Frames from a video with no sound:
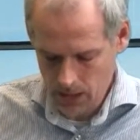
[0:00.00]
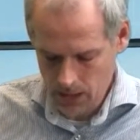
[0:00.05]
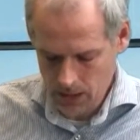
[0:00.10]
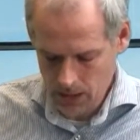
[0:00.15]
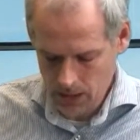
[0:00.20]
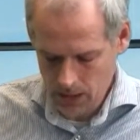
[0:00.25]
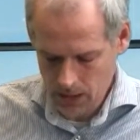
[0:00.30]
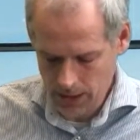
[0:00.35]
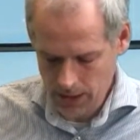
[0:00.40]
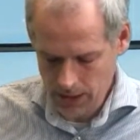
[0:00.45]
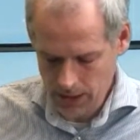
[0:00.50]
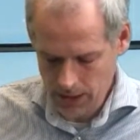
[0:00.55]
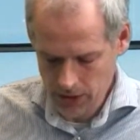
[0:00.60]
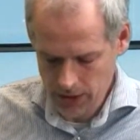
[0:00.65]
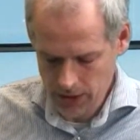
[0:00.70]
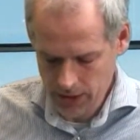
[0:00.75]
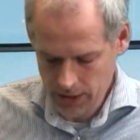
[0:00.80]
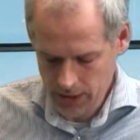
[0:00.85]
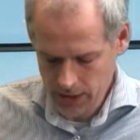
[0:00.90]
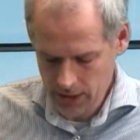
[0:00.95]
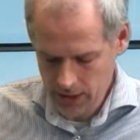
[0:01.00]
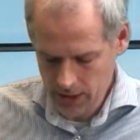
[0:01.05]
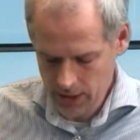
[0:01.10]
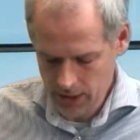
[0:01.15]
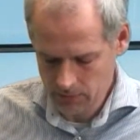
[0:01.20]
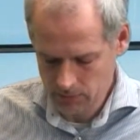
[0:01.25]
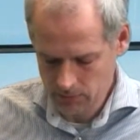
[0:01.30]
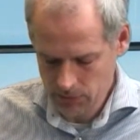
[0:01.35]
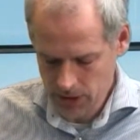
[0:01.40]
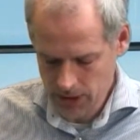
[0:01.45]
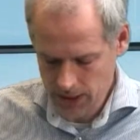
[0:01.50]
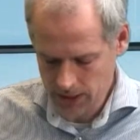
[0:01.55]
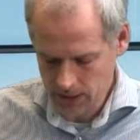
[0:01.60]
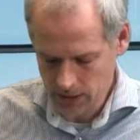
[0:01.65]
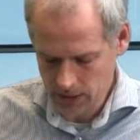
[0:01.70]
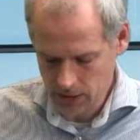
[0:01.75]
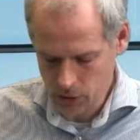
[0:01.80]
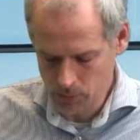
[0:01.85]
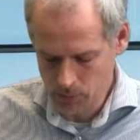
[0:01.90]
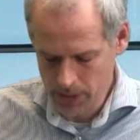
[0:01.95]
And you can
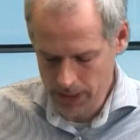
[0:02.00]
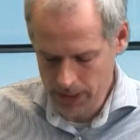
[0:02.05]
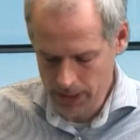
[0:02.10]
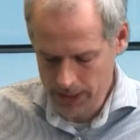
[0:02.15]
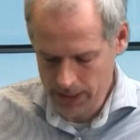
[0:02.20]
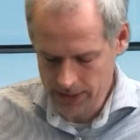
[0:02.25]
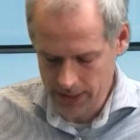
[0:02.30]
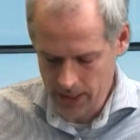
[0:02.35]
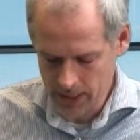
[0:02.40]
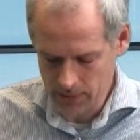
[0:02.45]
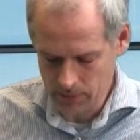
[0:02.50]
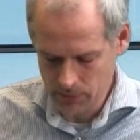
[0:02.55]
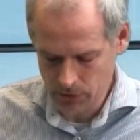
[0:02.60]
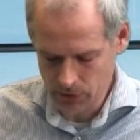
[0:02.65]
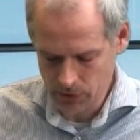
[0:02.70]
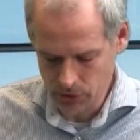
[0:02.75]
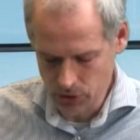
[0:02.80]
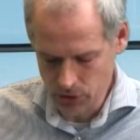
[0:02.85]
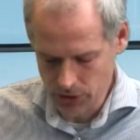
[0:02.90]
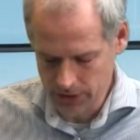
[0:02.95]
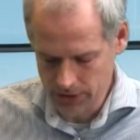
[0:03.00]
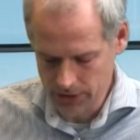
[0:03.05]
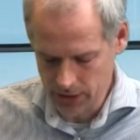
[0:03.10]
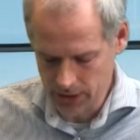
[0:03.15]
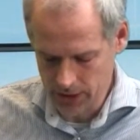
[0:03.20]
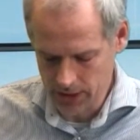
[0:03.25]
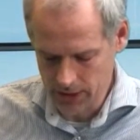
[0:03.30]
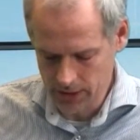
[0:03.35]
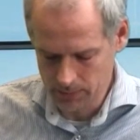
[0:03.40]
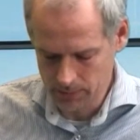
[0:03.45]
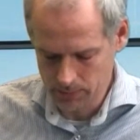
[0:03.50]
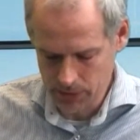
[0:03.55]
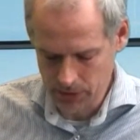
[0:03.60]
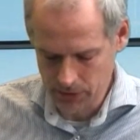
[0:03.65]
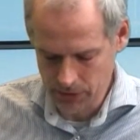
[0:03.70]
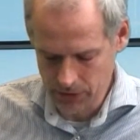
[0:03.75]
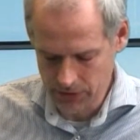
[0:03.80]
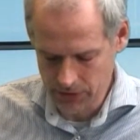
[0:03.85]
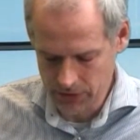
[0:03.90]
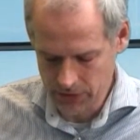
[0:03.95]
go back in time to look at other
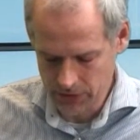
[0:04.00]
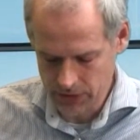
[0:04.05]
periods.